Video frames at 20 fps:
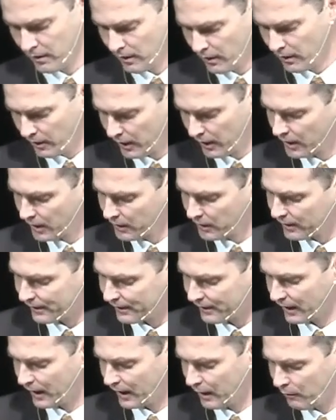Then the
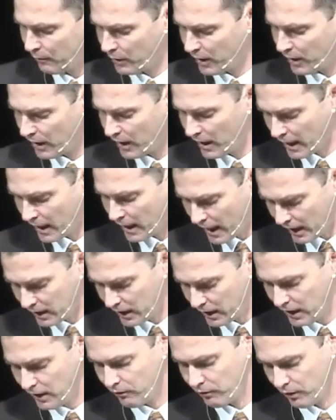same day at
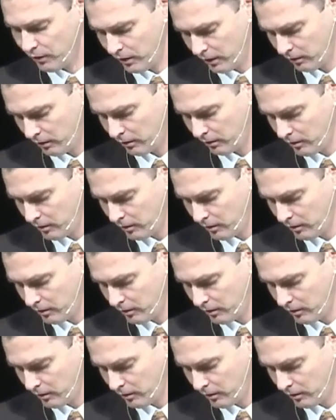evening,